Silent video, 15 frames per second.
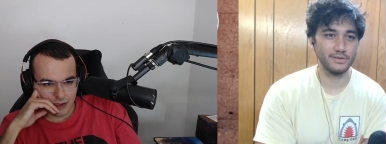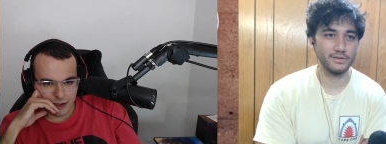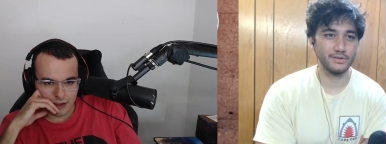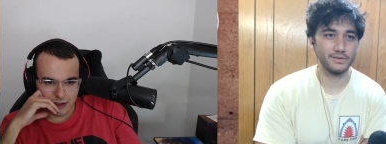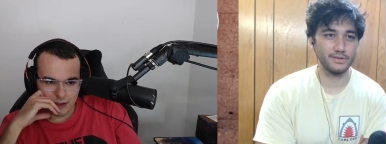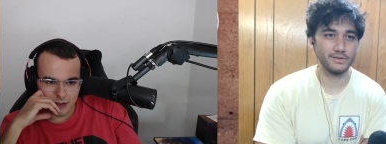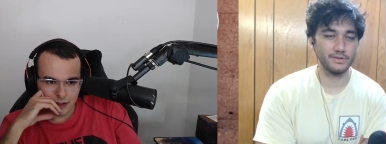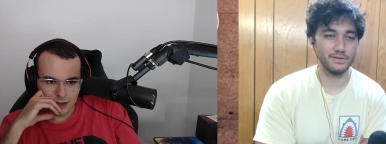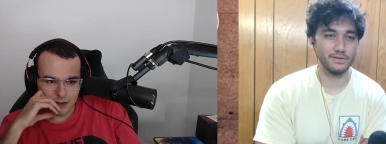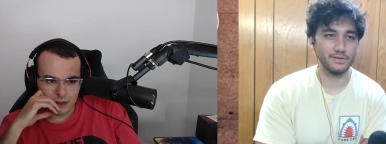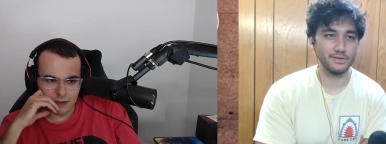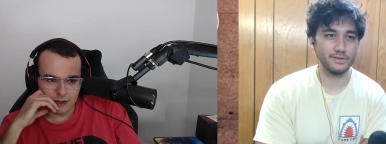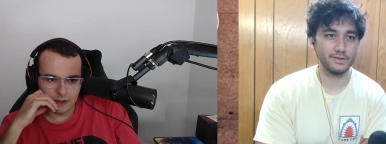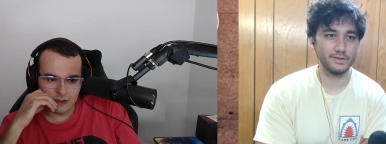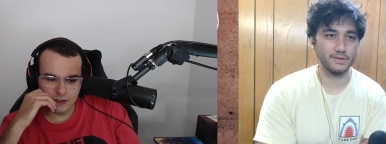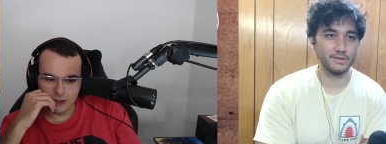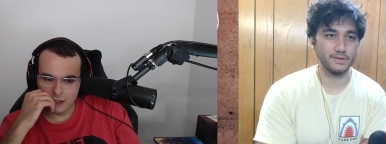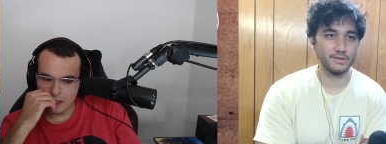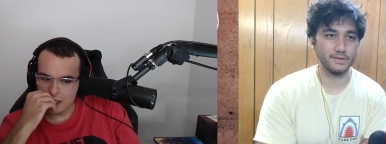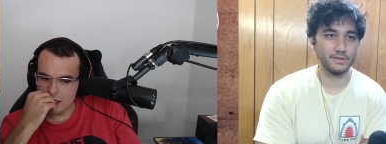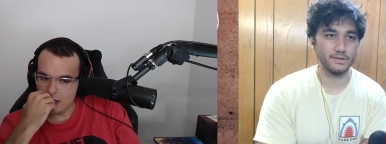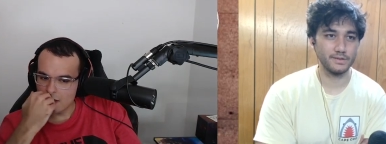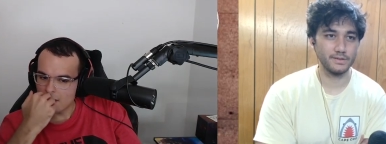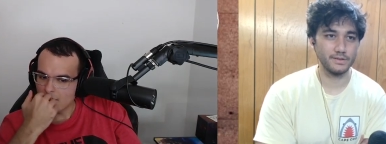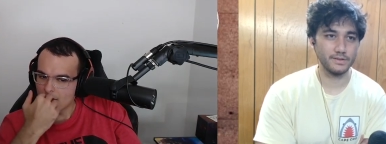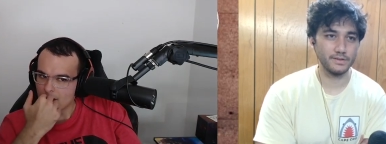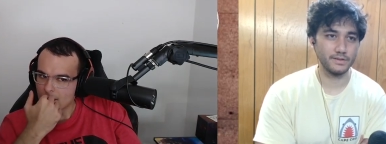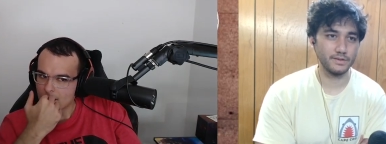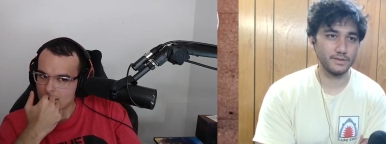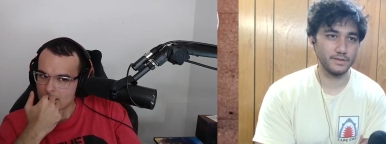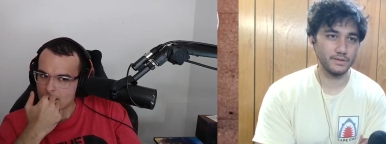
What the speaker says: (no one is talking)